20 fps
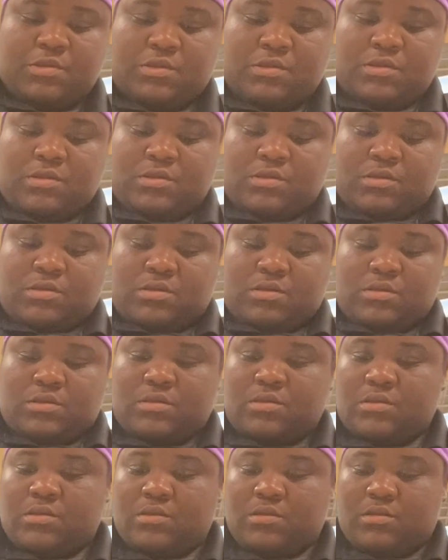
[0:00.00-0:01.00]
scrape
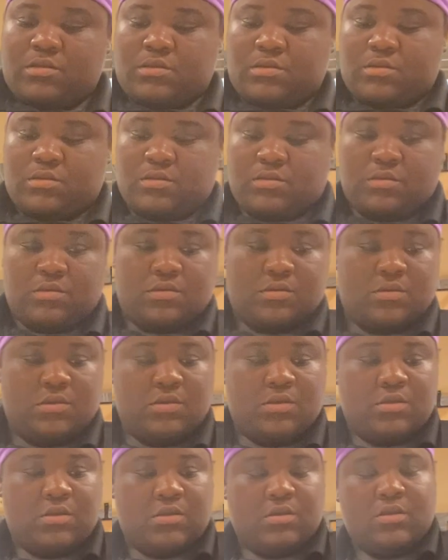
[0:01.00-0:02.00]
the excess
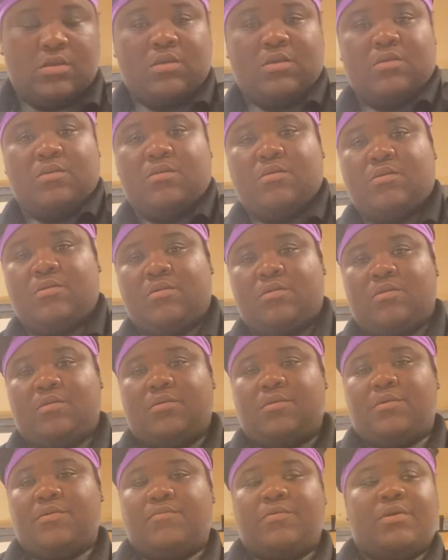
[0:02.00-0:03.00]
icing on the
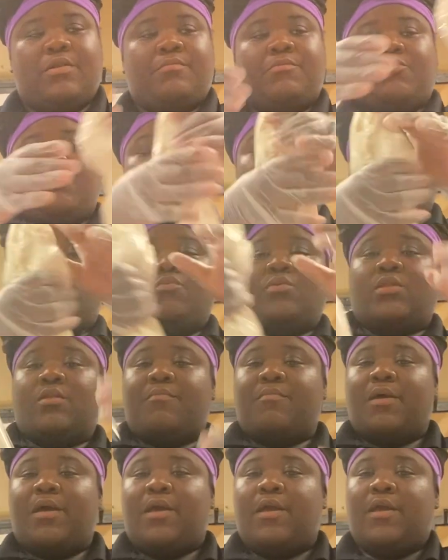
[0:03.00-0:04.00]
side of the
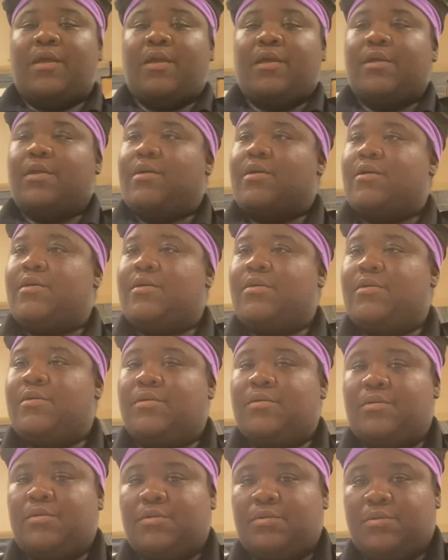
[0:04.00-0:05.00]
bowl.
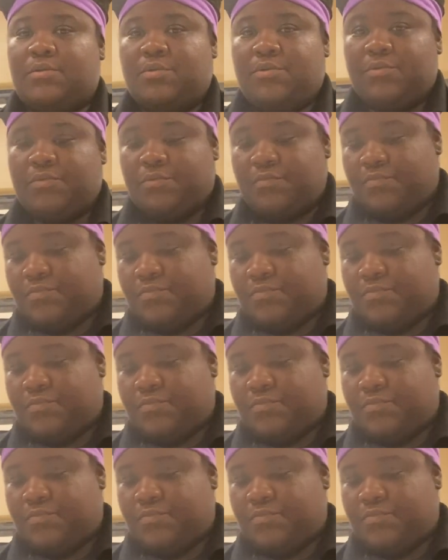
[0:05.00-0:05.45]
Now we're going to